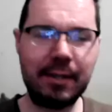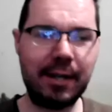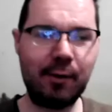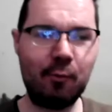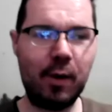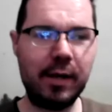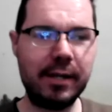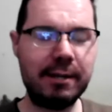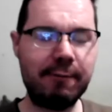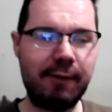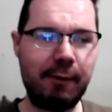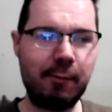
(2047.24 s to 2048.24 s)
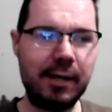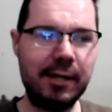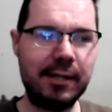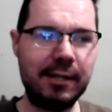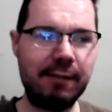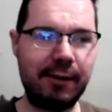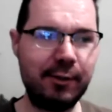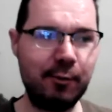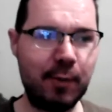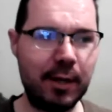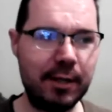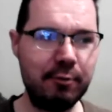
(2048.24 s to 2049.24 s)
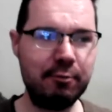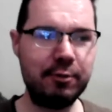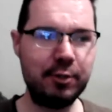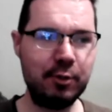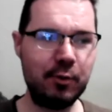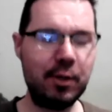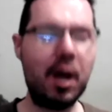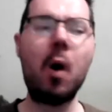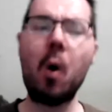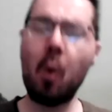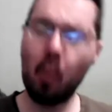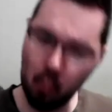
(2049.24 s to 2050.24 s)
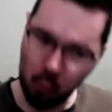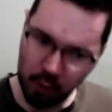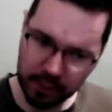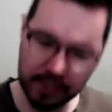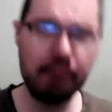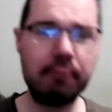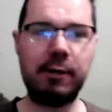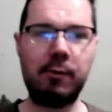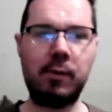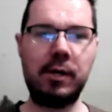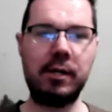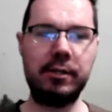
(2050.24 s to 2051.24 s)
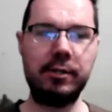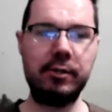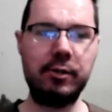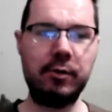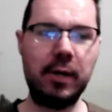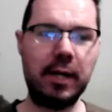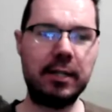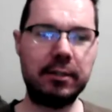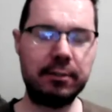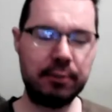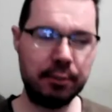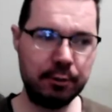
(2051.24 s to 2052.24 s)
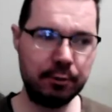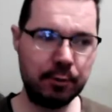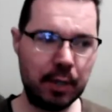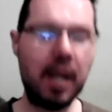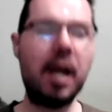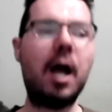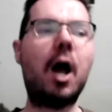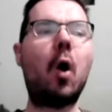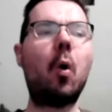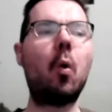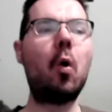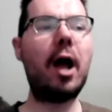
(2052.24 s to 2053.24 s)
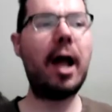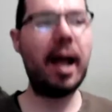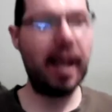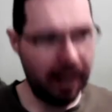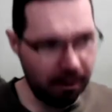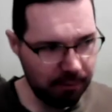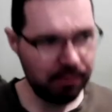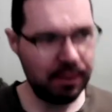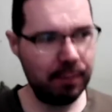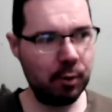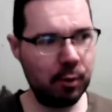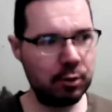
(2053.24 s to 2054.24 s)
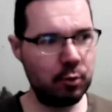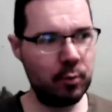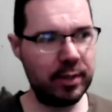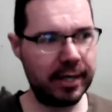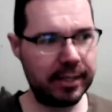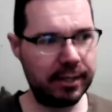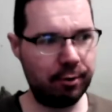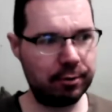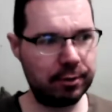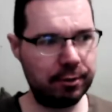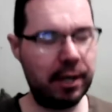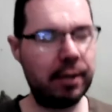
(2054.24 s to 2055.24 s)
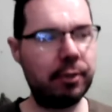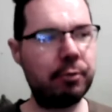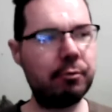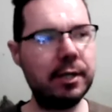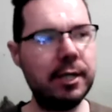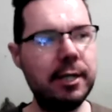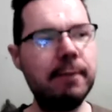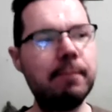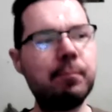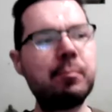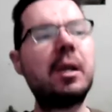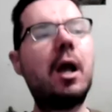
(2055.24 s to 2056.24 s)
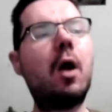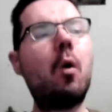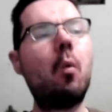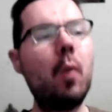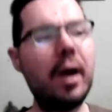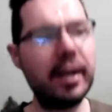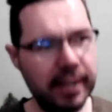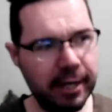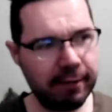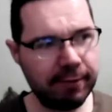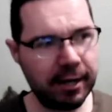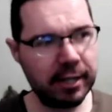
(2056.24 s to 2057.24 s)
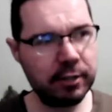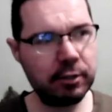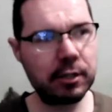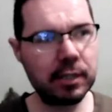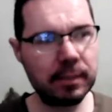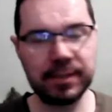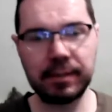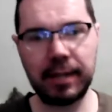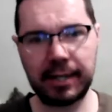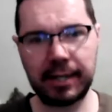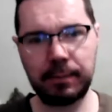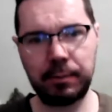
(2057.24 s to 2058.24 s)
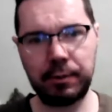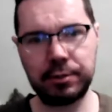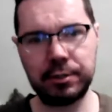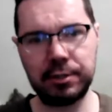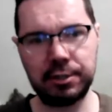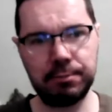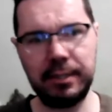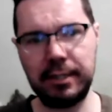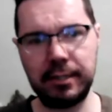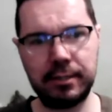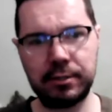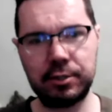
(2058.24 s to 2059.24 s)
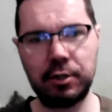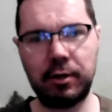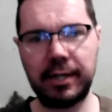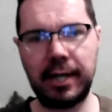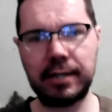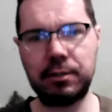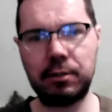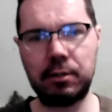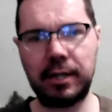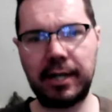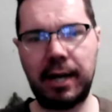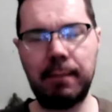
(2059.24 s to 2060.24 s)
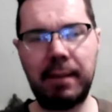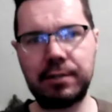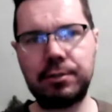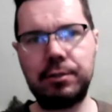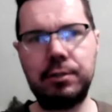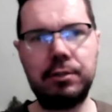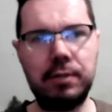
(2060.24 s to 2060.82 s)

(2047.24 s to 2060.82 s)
like, one, if I do want to do Dune, what character I want to do, and two, how many people are doing that character, and three, where can I find good clips of that person speaking so I could actually look like I'm actually